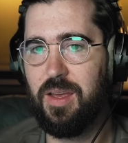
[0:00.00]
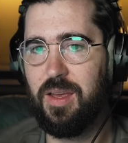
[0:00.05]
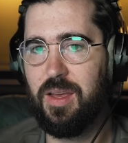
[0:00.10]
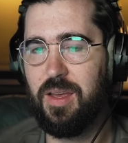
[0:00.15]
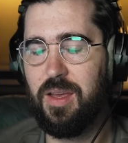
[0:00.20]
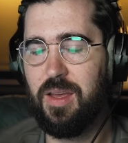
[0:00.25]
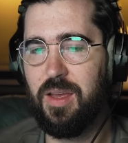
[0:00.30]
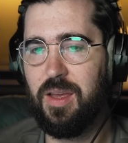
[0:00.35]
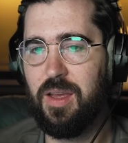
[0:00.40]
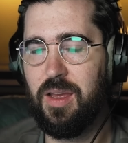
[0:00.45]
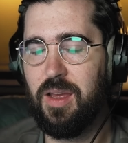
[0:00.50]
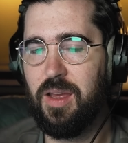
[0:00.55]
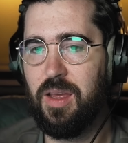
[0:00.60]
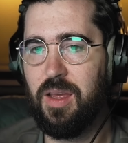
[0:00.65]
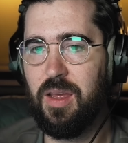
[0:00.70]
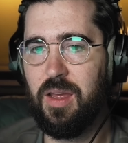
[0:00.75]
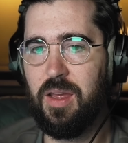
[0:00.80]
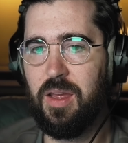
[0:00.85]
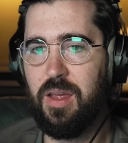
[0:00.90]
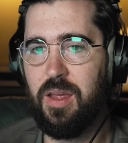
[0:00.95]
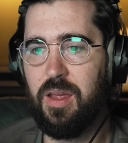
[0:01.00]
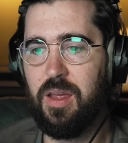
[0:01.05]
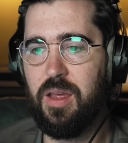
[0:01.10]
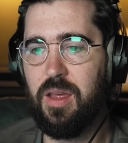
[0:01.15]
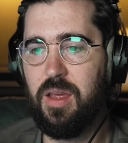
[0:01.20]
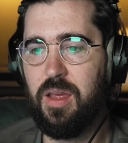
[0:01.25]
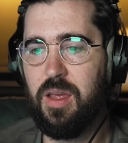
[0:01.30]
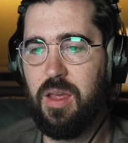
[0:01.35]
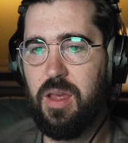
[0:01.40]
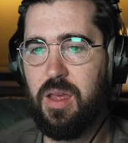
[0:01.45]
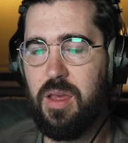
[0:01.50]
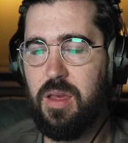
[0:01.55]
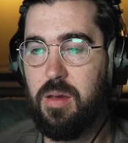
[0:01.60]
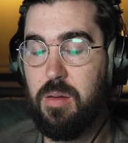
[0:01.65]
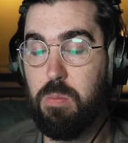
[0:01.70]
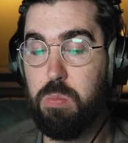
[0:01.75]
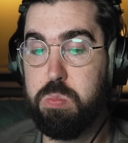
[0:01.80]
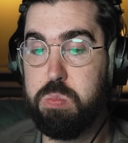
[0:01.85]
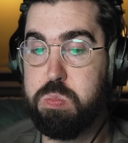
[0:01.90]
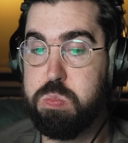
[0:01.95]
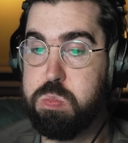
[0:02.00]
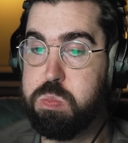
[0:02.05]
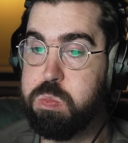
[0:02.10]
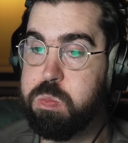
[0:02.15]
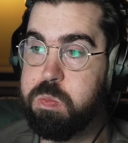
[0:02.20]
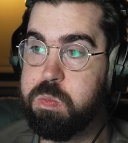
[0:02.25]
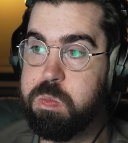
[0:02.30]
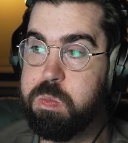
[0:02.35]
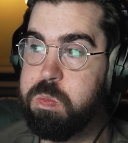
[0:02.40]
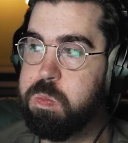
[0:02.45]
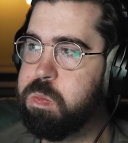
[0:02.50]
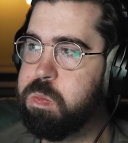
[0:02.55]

The person shown says nothing.